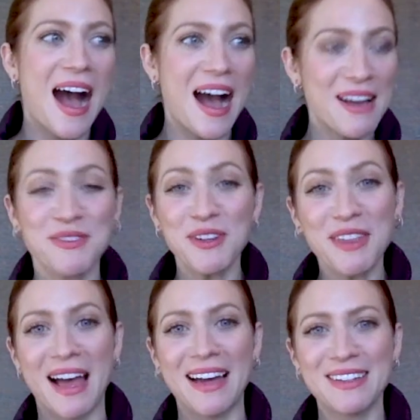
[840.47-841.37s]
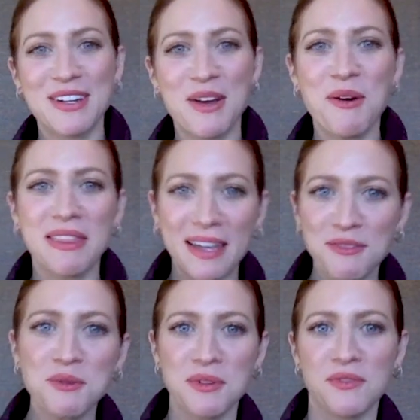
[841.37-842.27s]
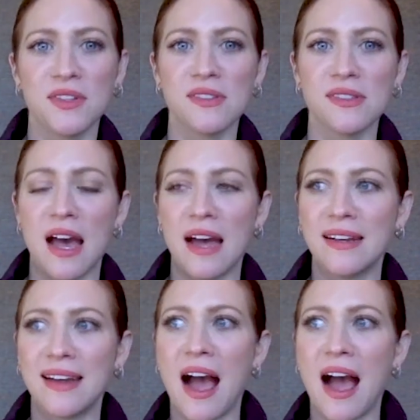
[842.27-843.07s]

I feel that, you know, I think everyone feels that.